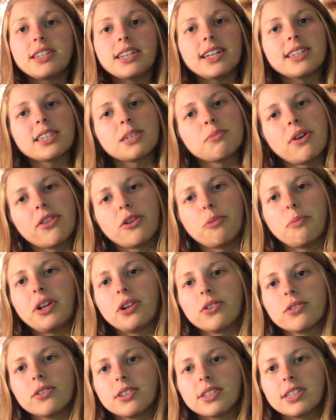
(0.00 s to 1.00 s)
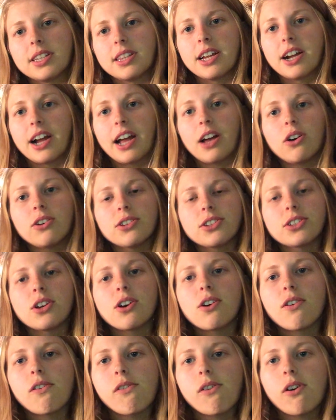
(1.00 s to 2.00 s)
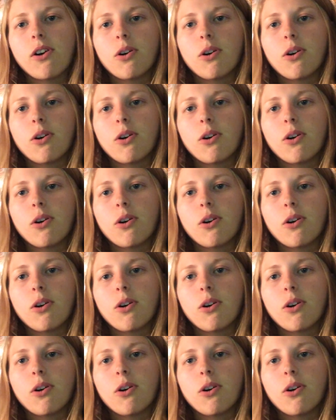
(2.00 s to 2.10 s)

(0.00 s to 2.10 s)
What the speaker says: to get some other minerals in there. I also